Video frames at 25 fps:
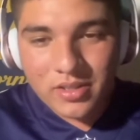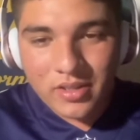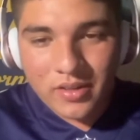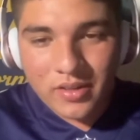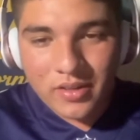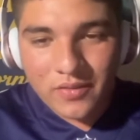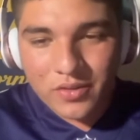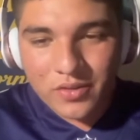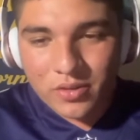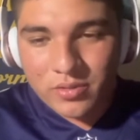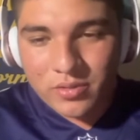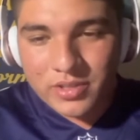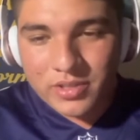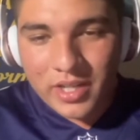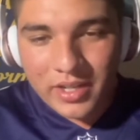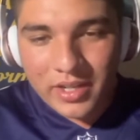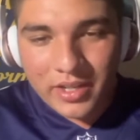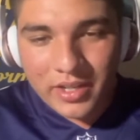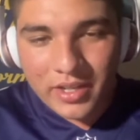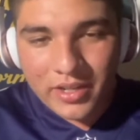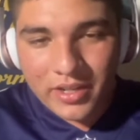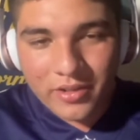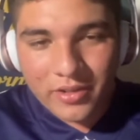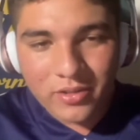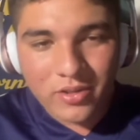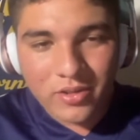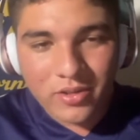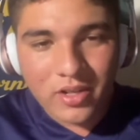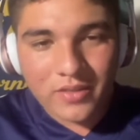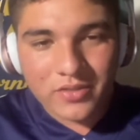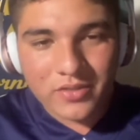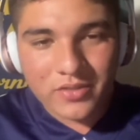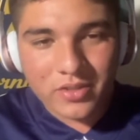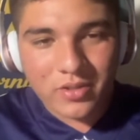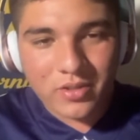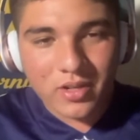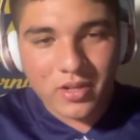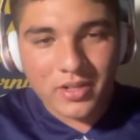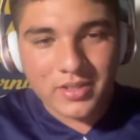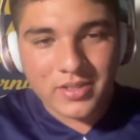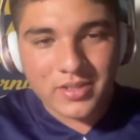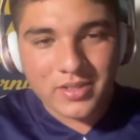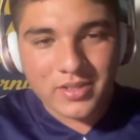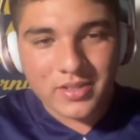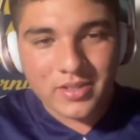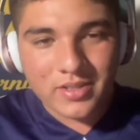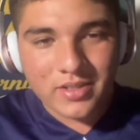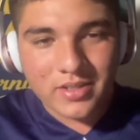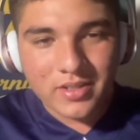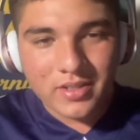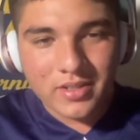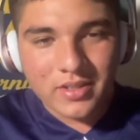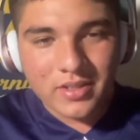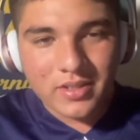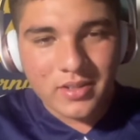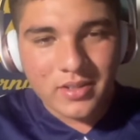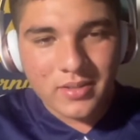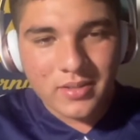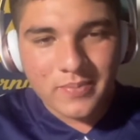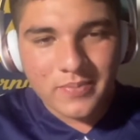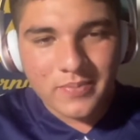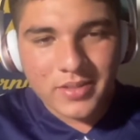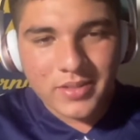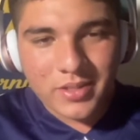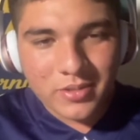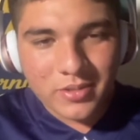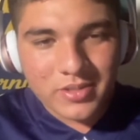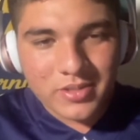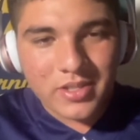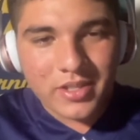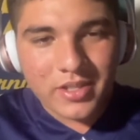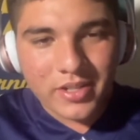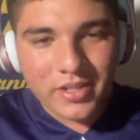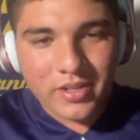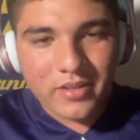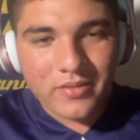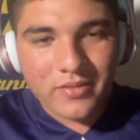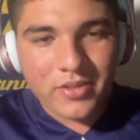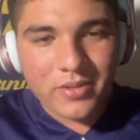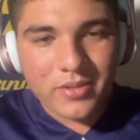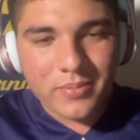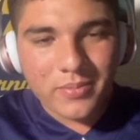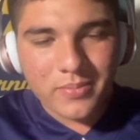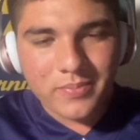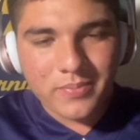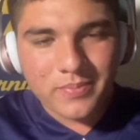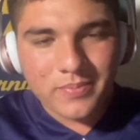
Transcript: you dedicate your life to Christ, He'll take care of you.